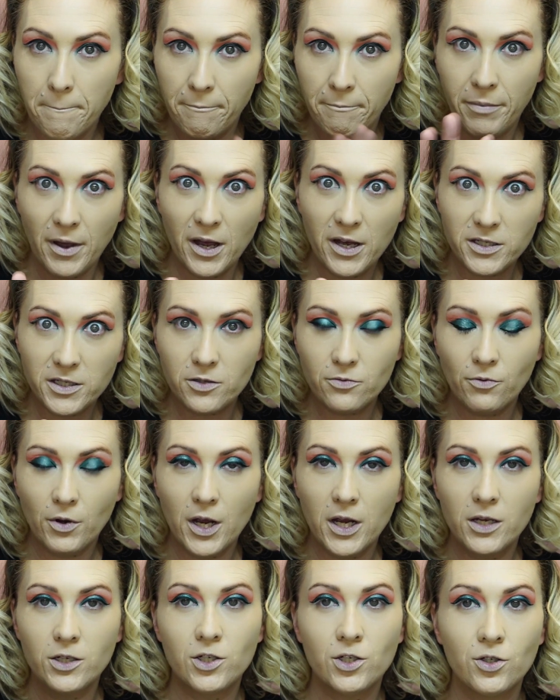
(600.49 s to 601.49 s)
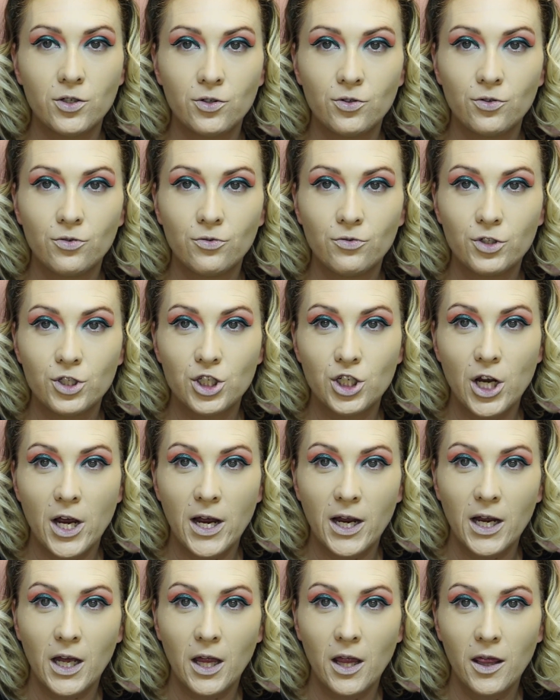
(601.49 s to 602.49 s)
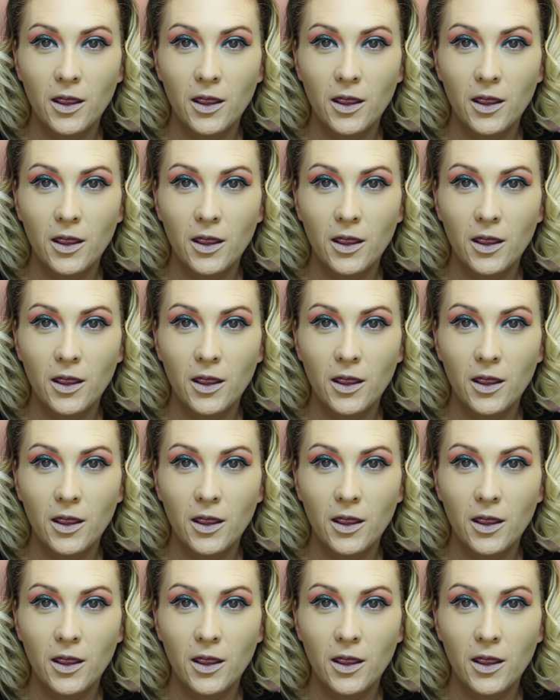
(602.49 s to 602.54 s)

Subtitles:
best way to check